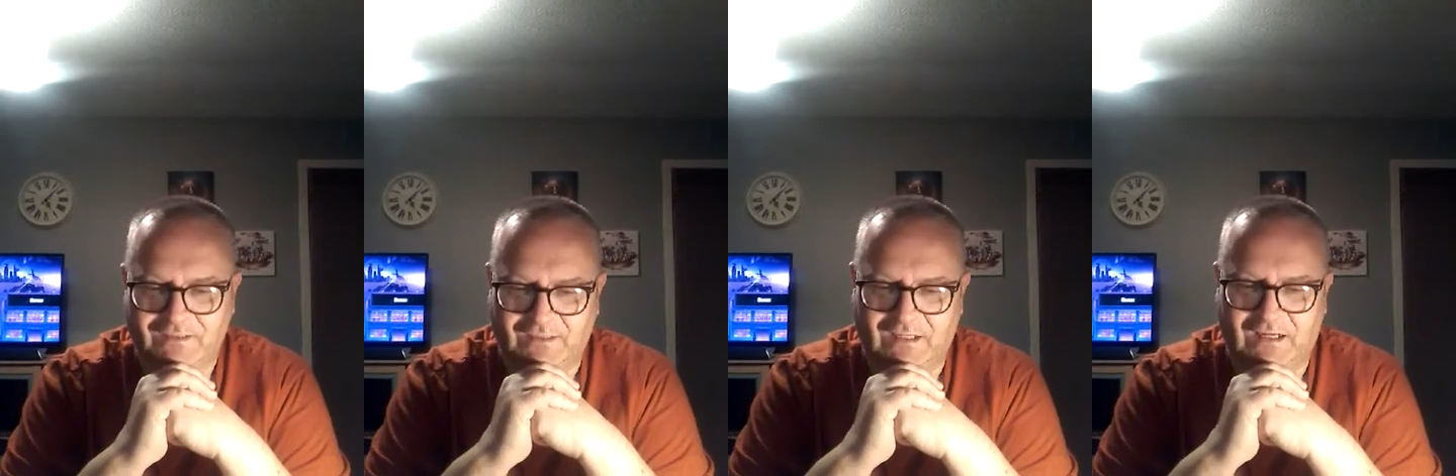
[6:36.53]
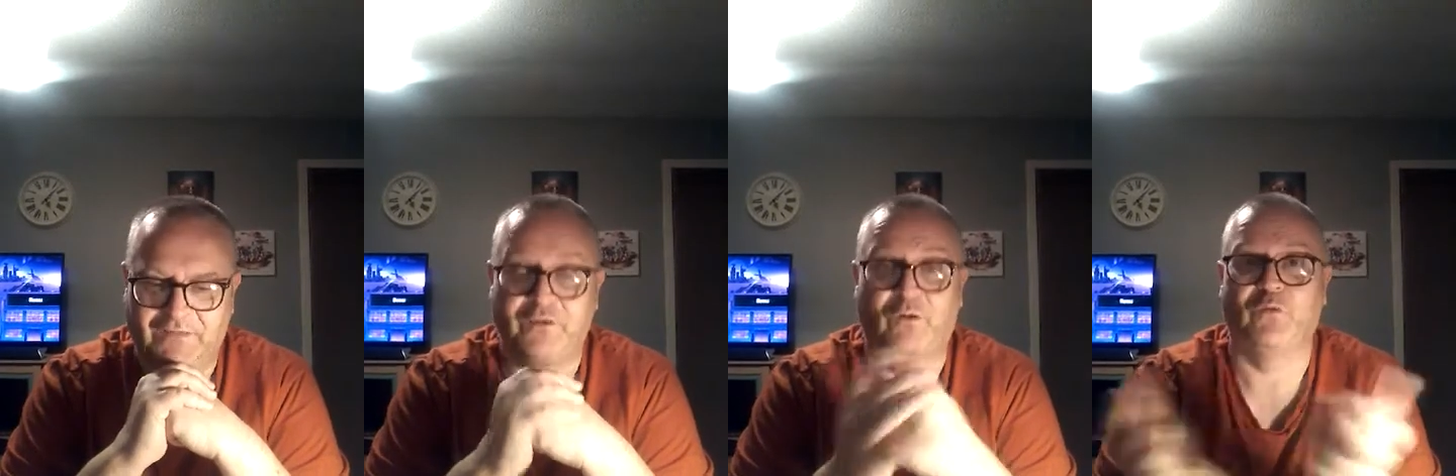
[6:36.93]

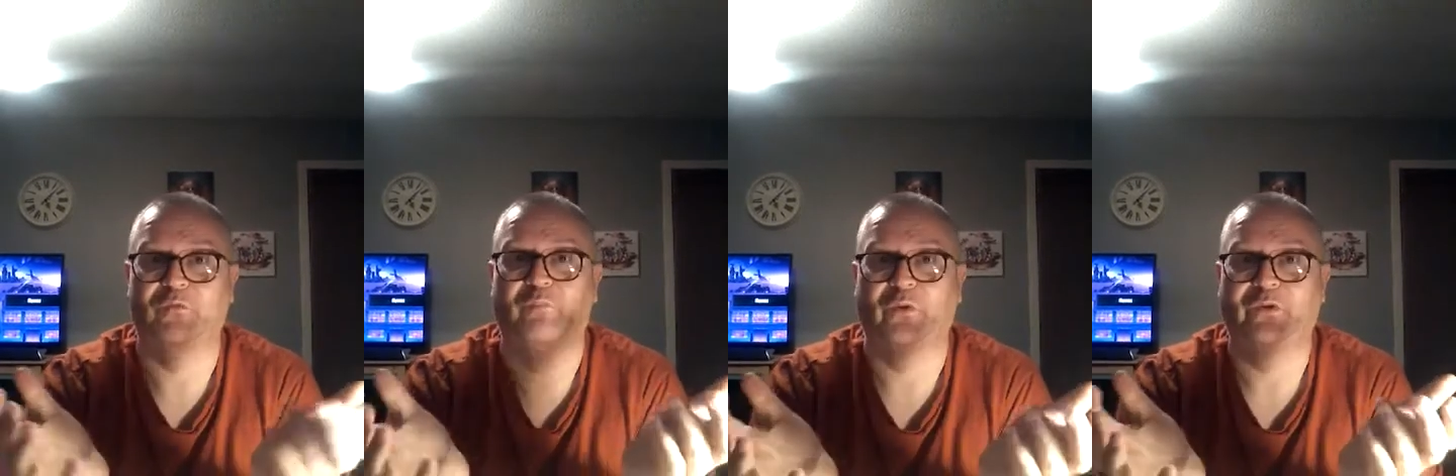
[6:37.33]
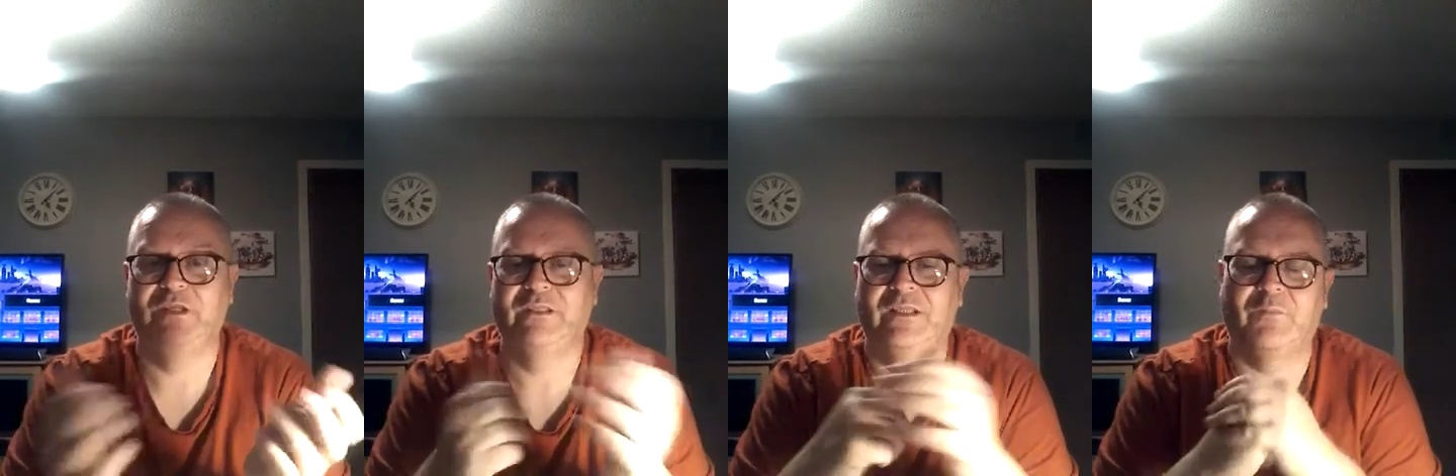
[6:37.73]
And they all looked
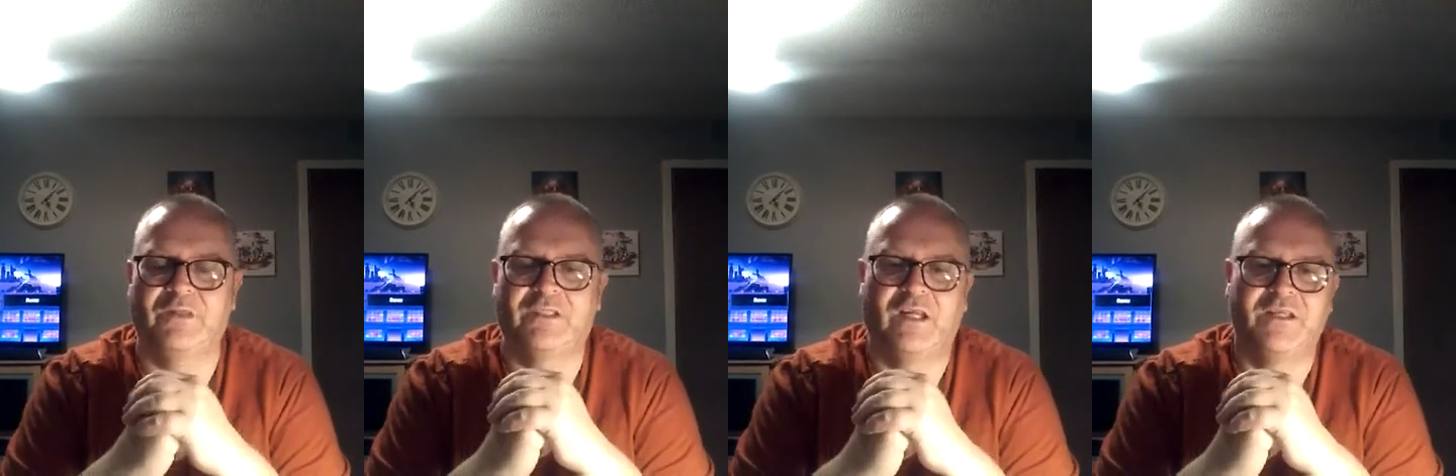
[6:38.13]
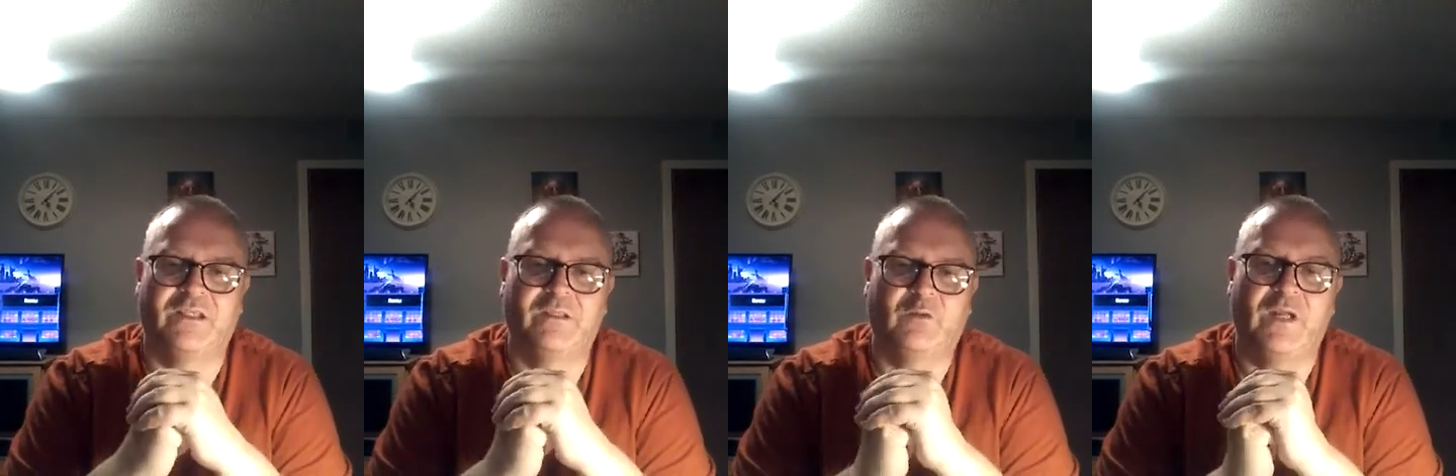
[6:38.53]
broody, and I was
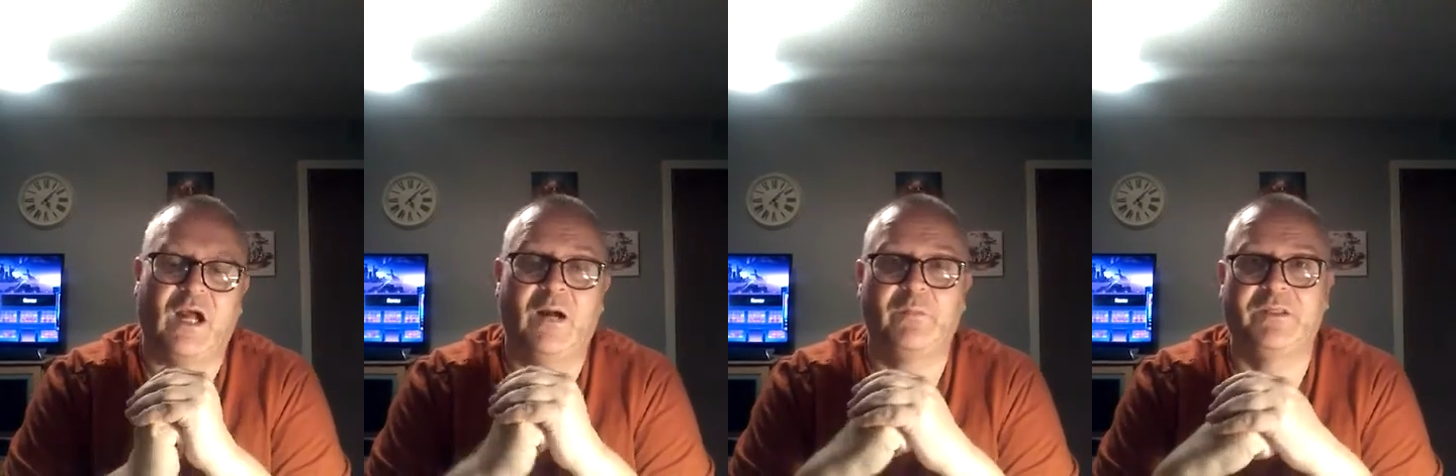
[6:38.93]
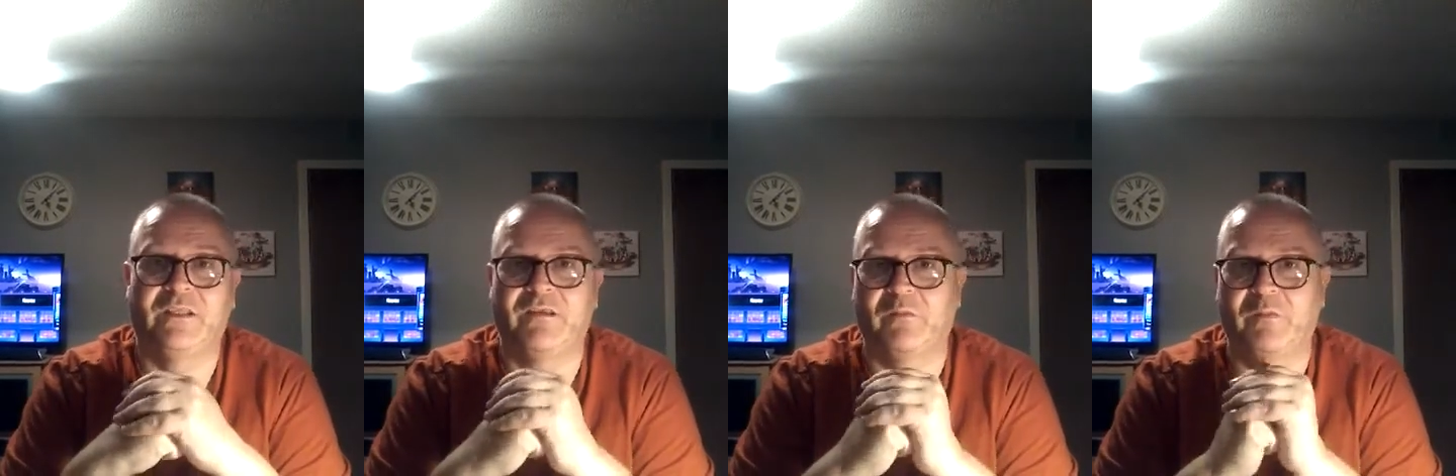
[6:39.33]
actually quite happy to
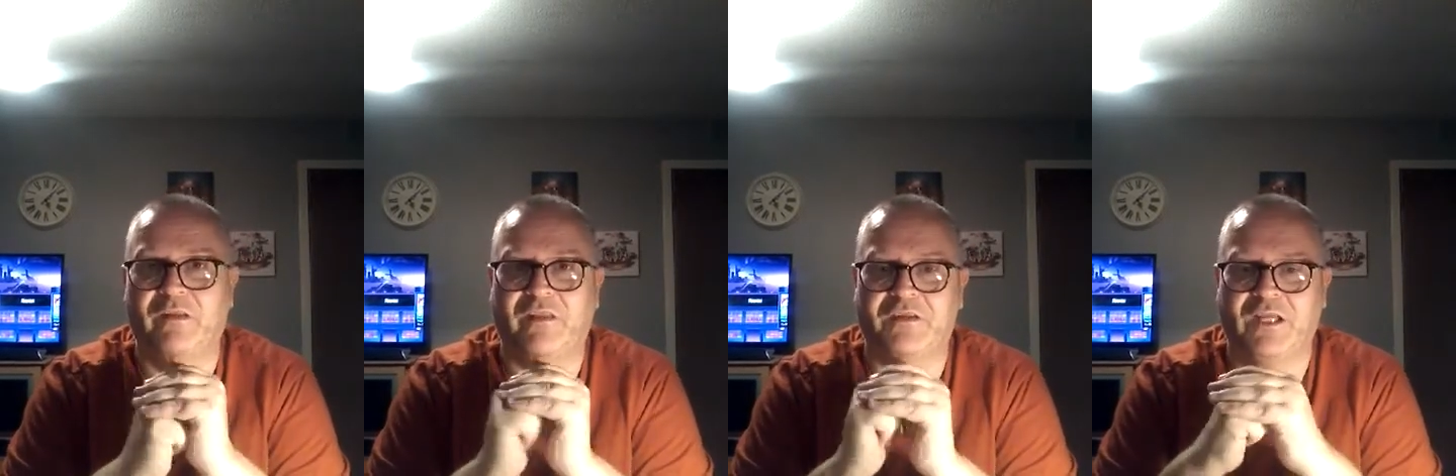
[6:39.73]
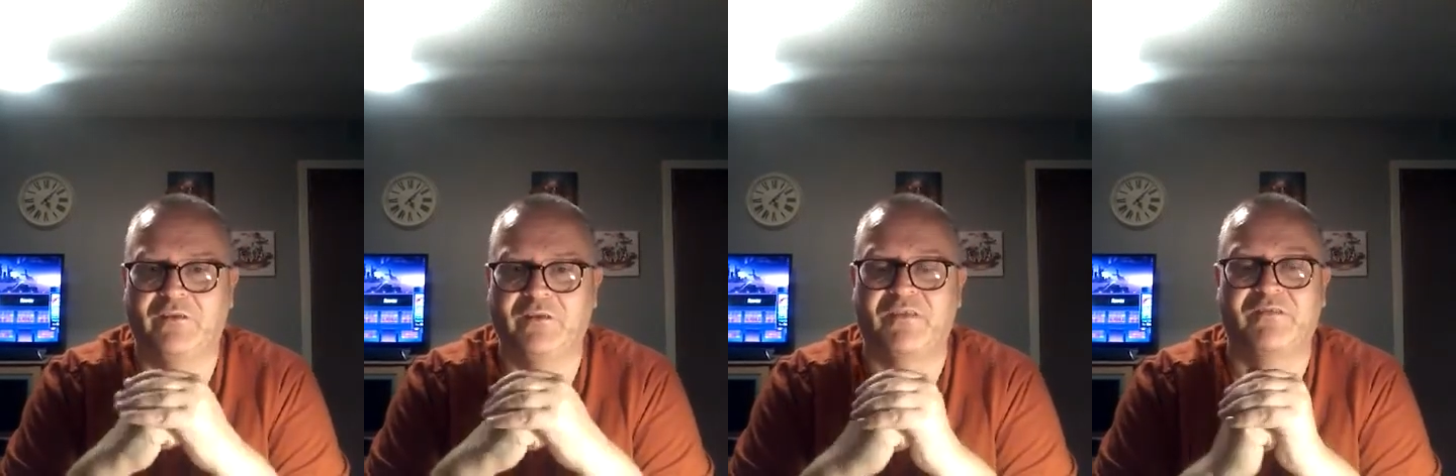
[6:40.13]
give them another
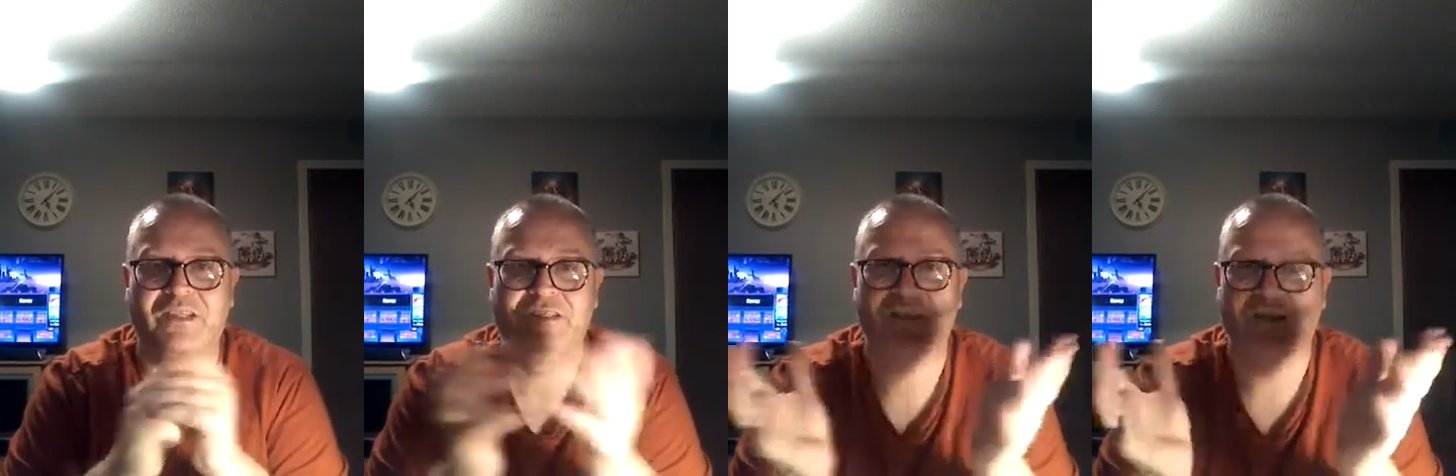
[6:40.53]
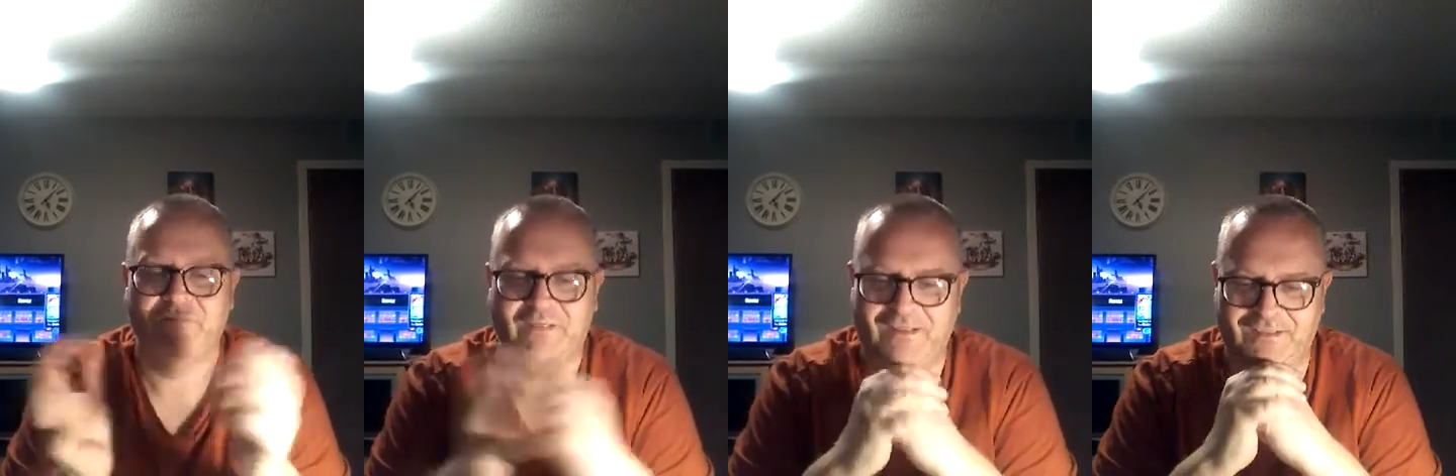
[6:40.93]
child if they fancied it.